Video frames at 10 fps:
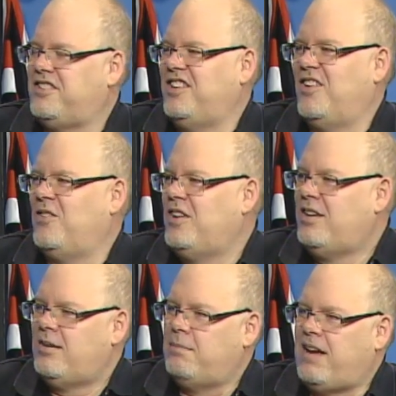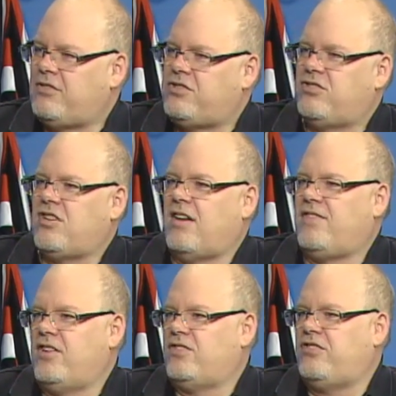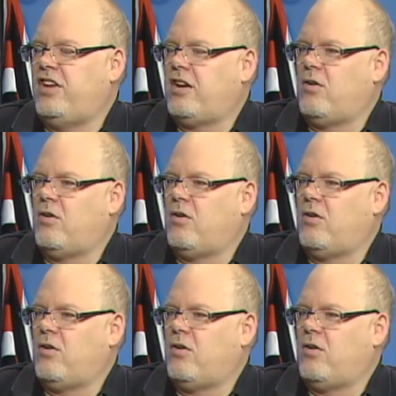you know, bounce just off of their stick,